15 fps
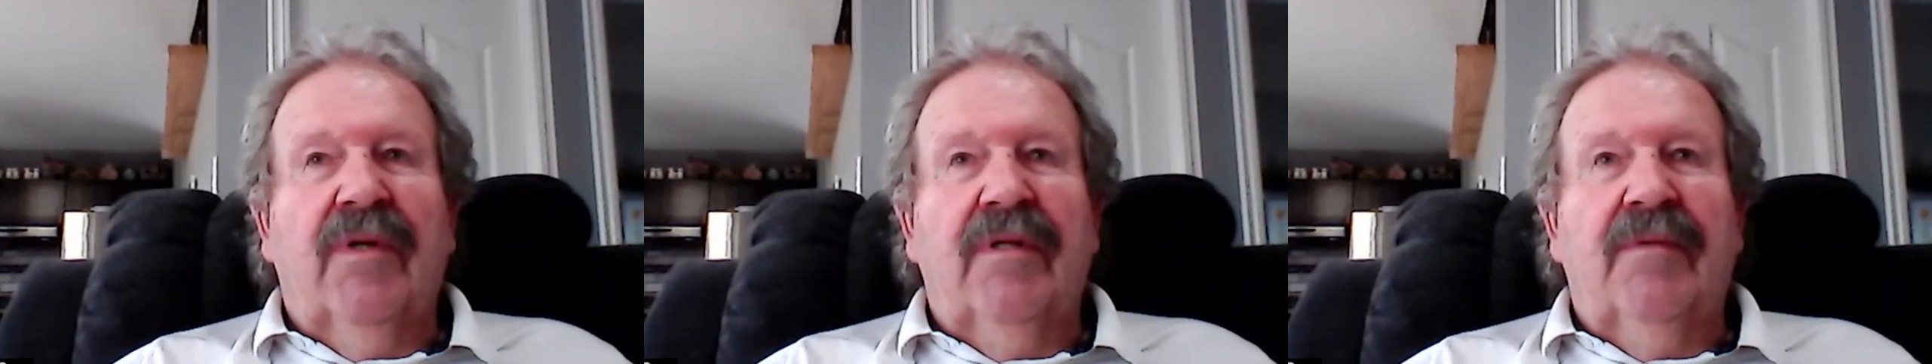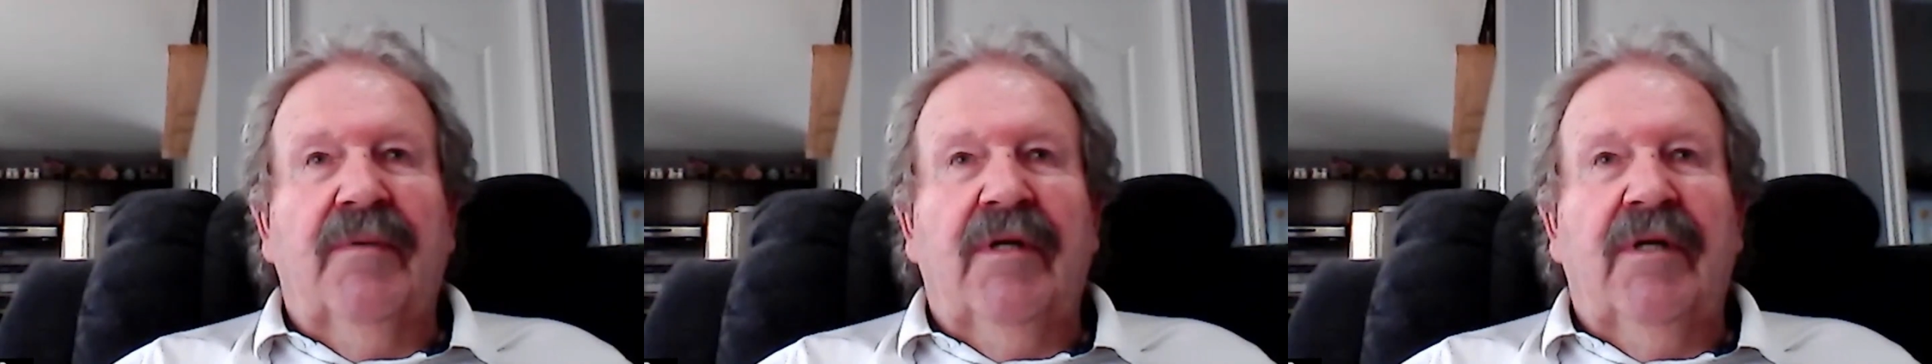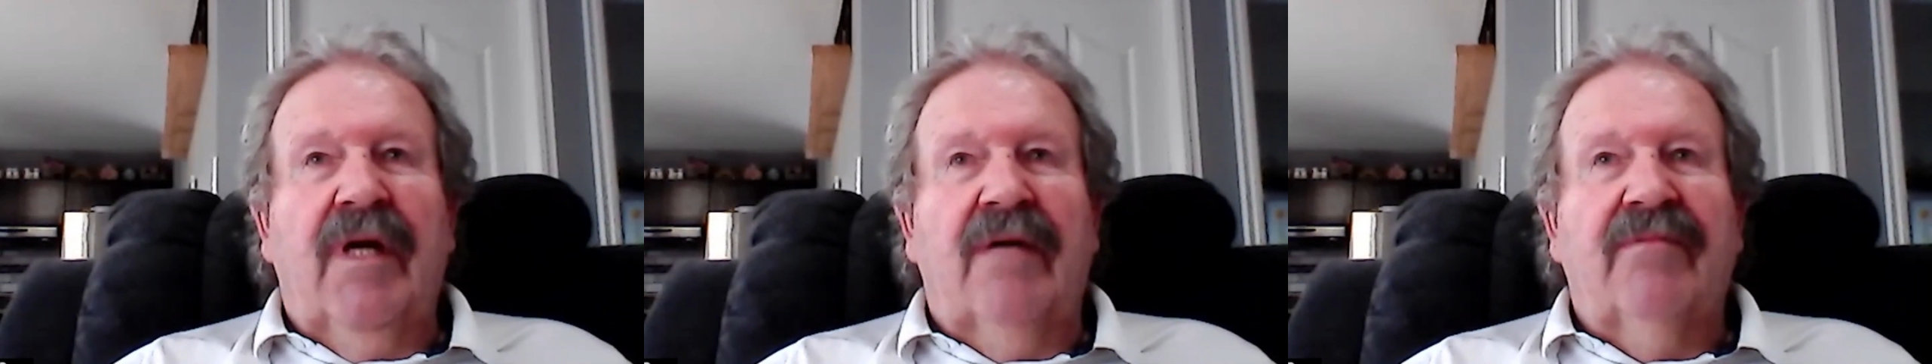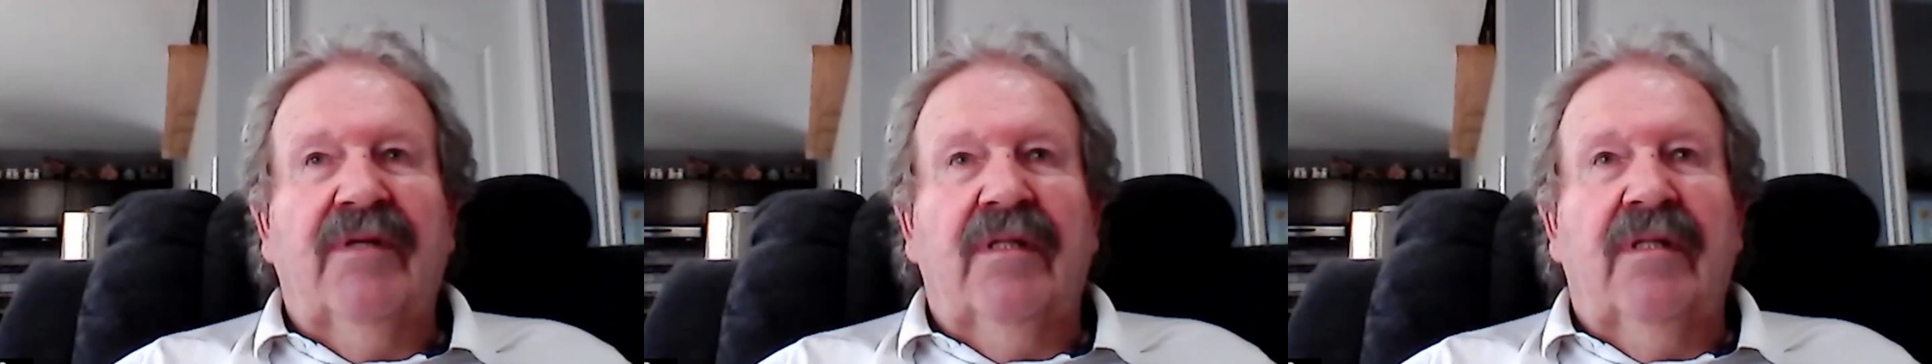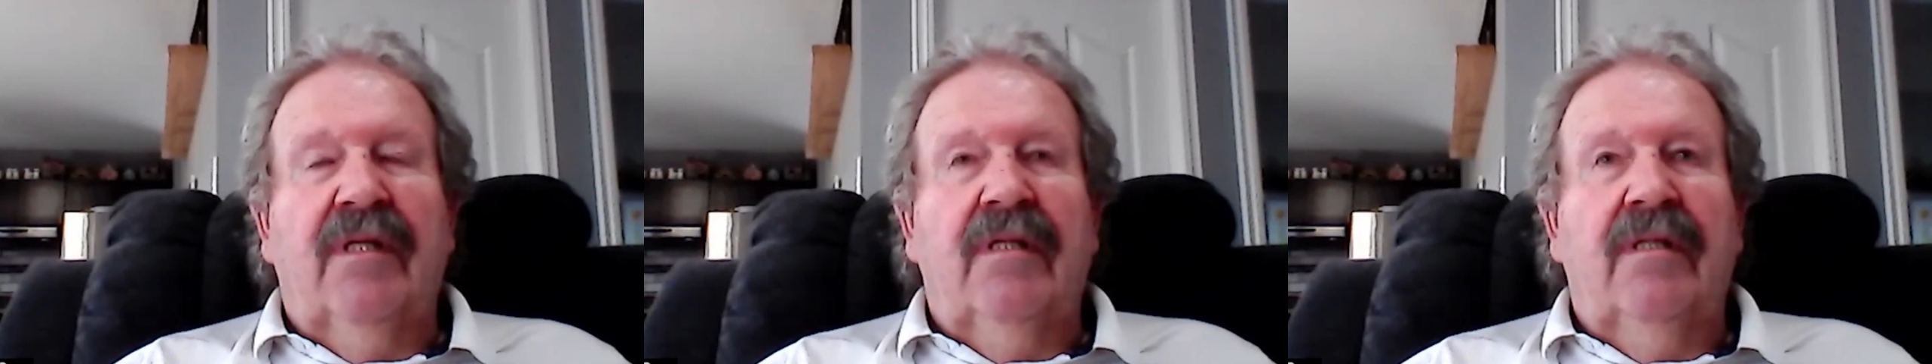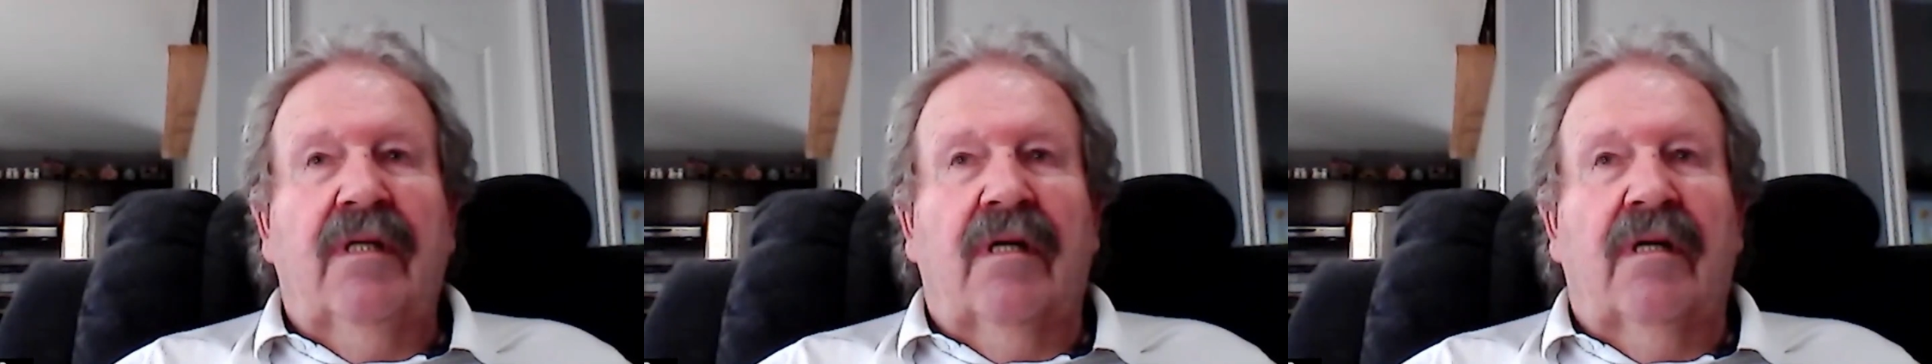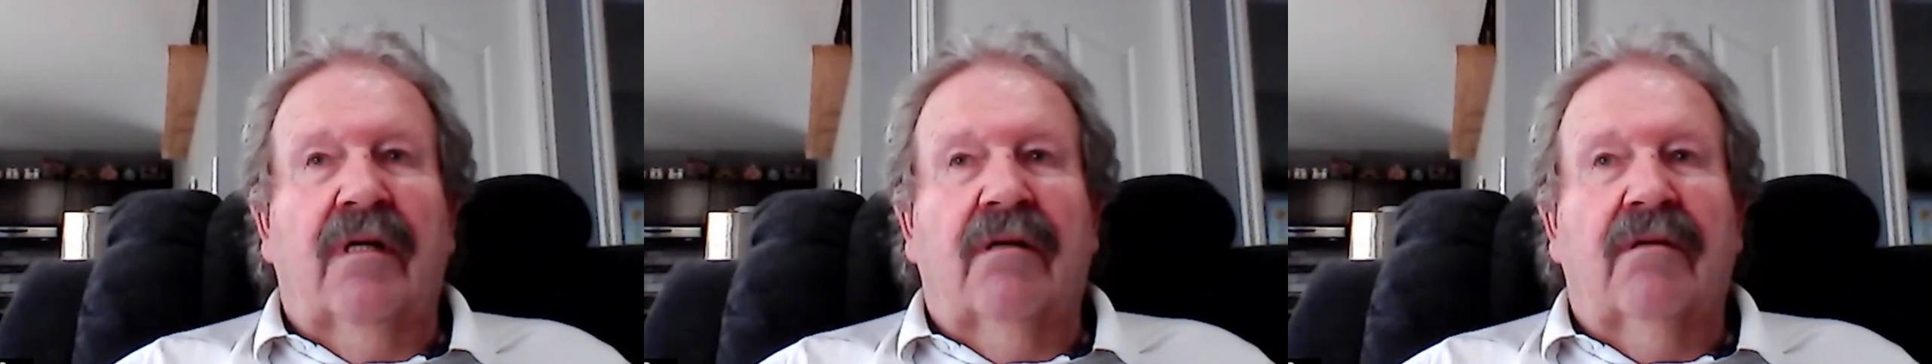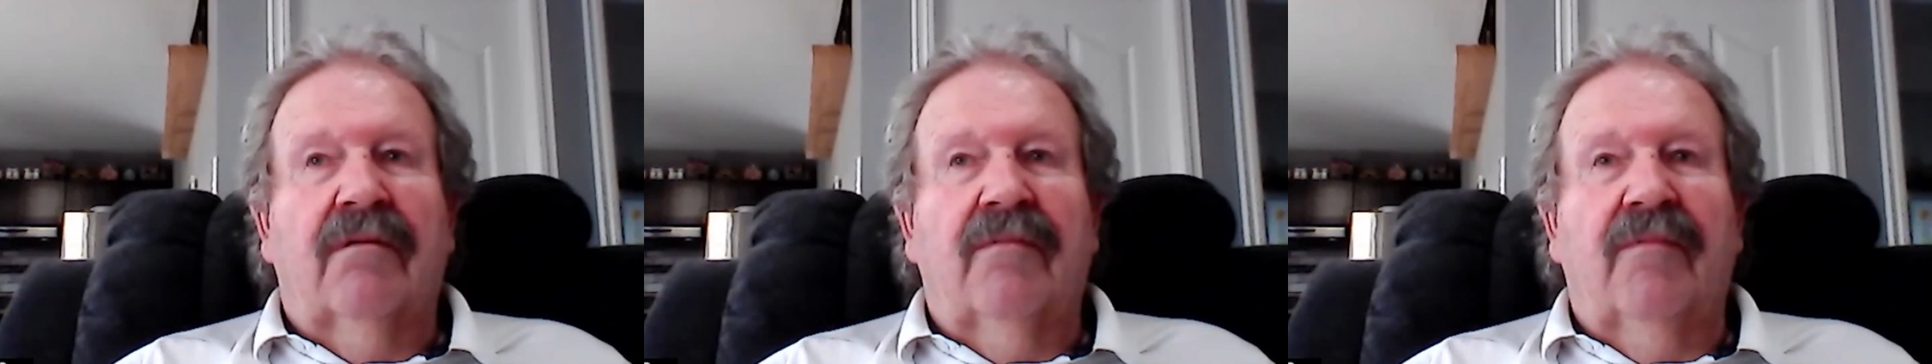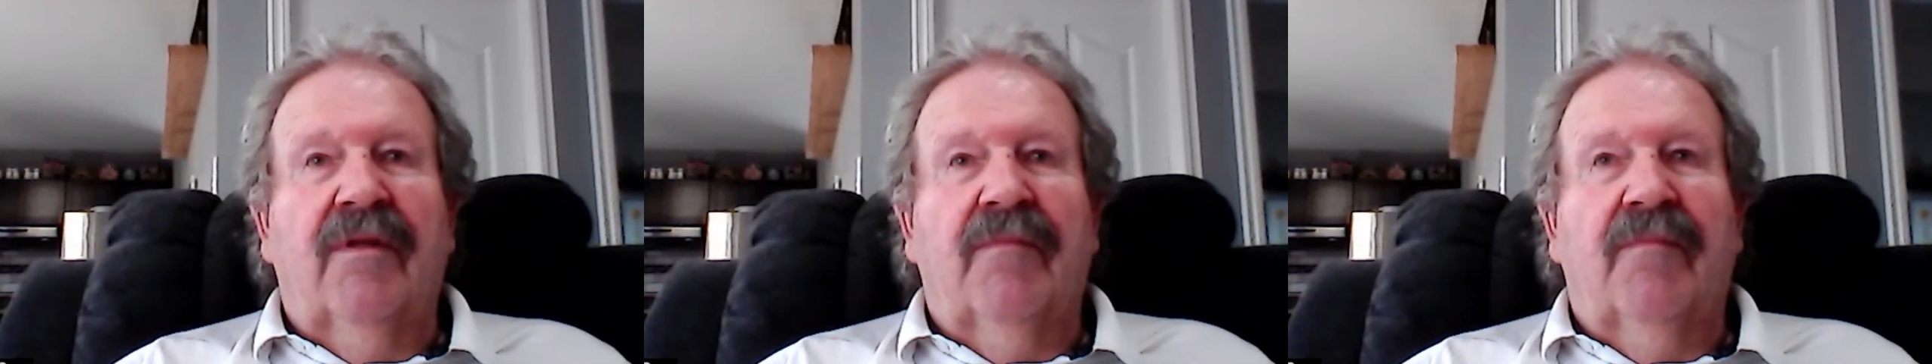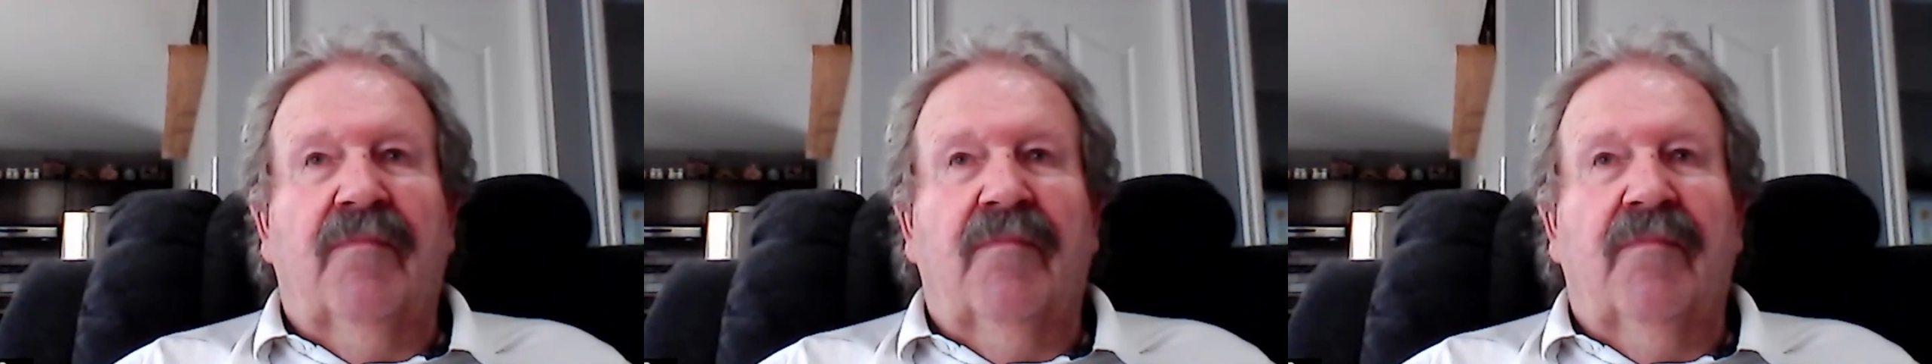going to be having the